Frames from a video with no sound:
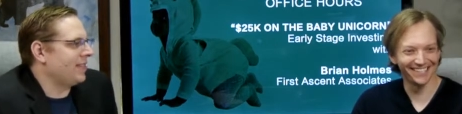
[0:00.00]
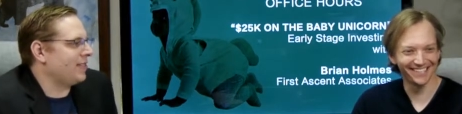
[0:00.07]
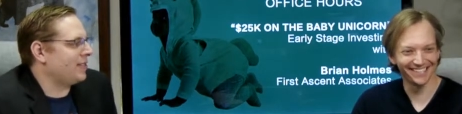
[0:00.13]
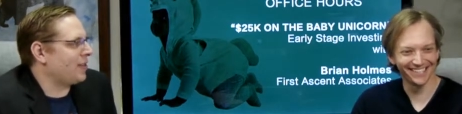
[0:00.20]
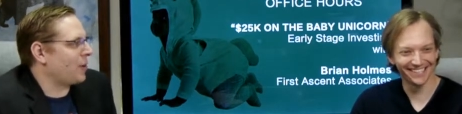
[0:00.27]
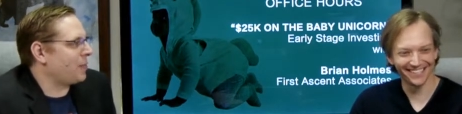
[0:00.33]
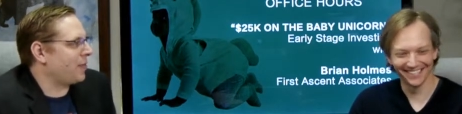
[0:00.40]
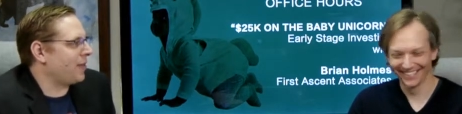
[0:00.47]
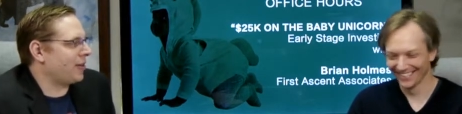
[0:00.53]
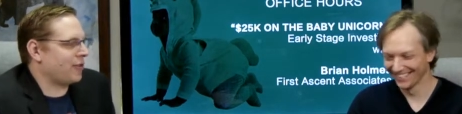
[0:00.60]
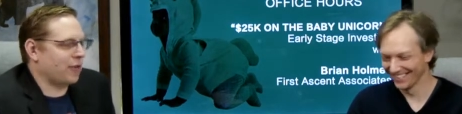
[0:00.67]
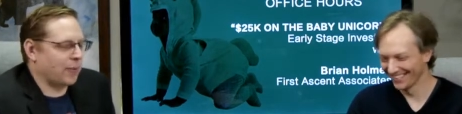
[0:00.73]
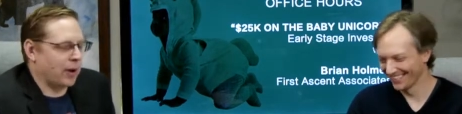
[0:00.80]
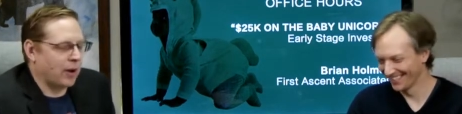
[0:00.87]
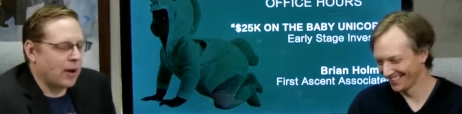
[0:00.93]
Speaker 1: this is how
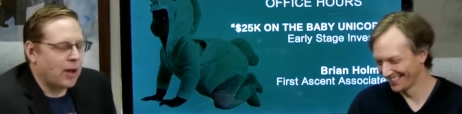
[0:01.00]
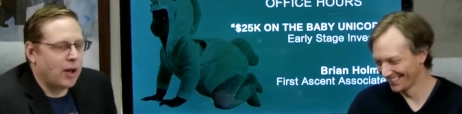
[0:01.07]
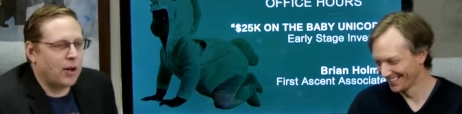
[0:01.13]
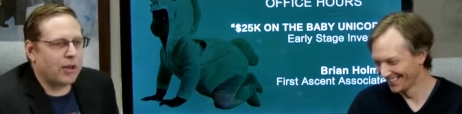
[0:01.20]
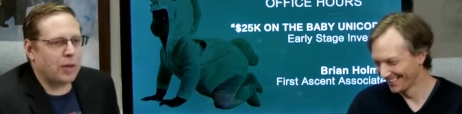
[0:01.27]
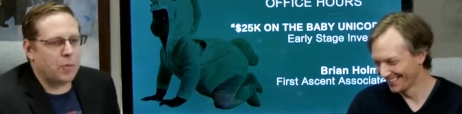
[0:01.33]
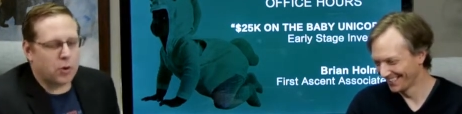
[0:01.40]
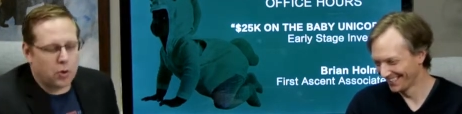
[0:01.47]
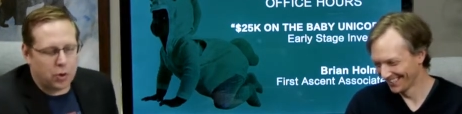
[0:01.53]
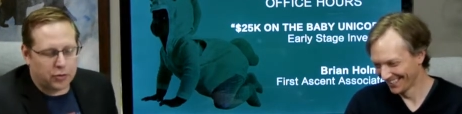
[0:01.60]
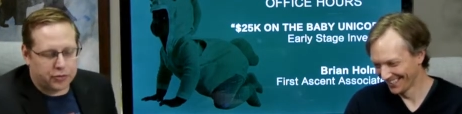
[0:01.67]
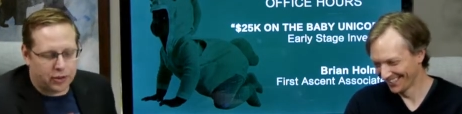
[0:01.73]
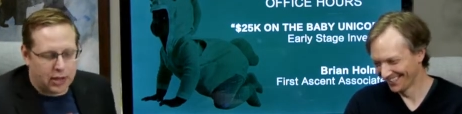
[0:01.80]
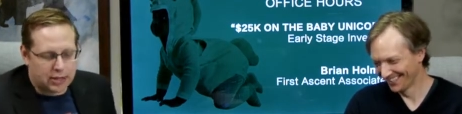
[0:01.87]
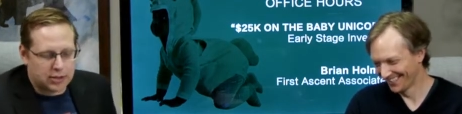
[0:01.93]
professional we are. Okay, well, cool.
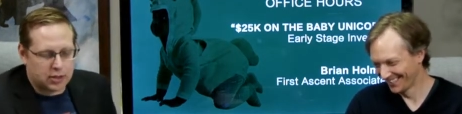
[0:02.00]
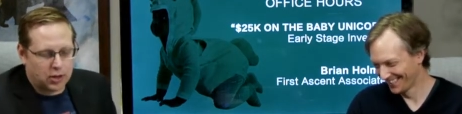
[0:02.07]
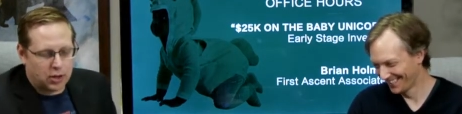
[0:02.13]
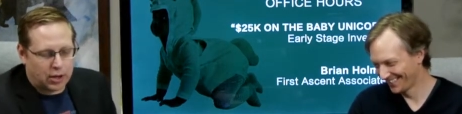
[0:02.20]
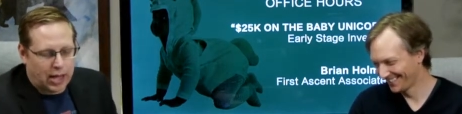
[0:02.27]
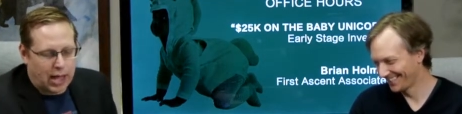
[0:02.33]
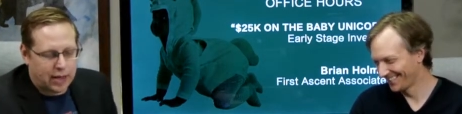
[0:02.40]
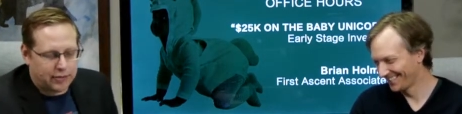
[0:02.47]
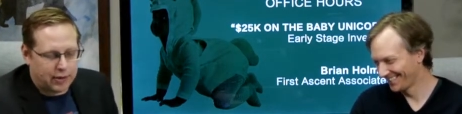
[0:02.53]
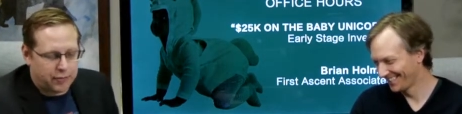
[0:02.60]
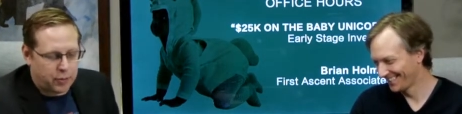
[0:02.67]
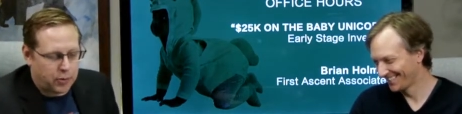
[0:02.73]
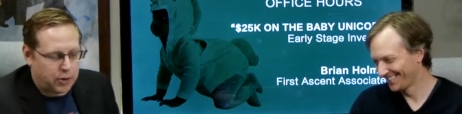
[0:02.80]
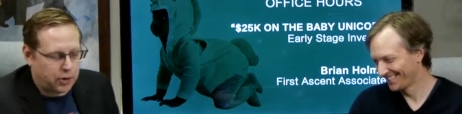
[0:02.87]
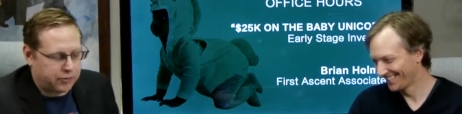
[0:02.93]
So let's look. As
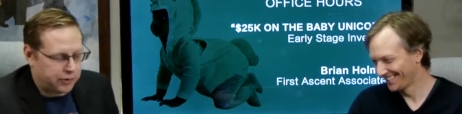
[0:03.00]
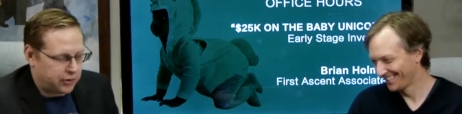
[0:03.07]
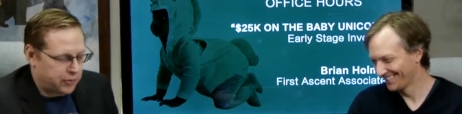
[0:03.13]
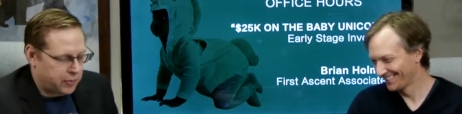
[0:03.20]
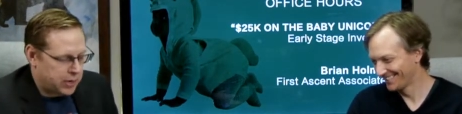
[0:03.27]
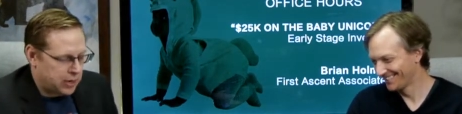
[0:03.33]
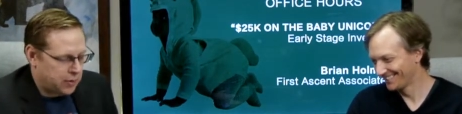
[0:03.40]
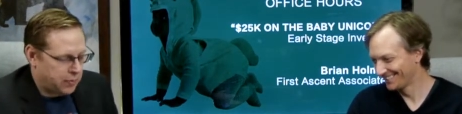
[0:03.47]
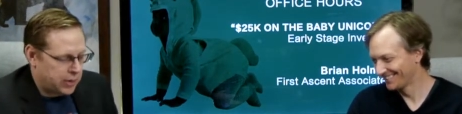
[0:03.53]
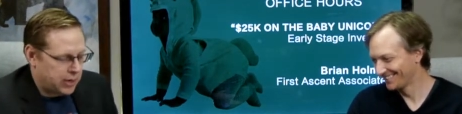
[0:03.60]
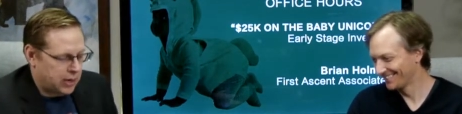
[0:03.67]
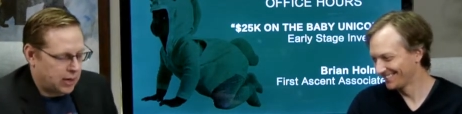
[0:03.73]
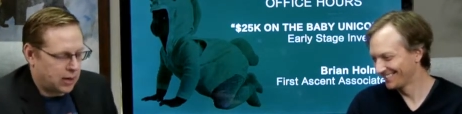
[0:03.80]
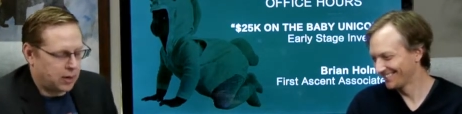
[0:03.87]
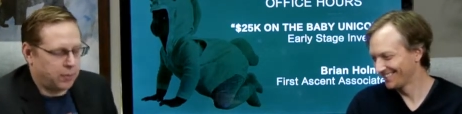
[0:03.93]
everyone knows, each week
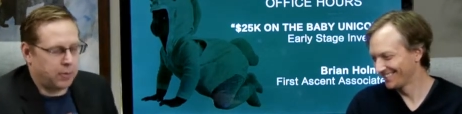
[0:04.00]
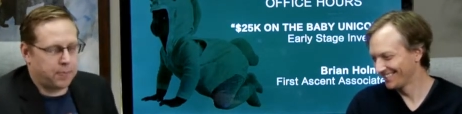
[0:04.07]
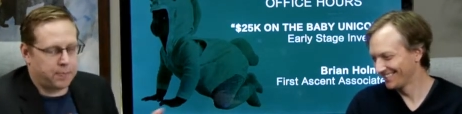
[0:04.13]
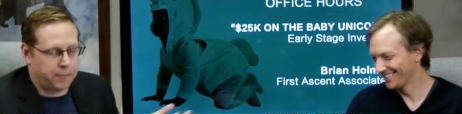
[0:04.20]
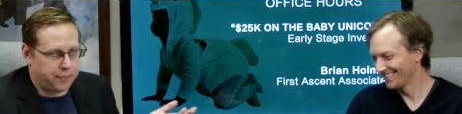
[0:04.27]
we uh, we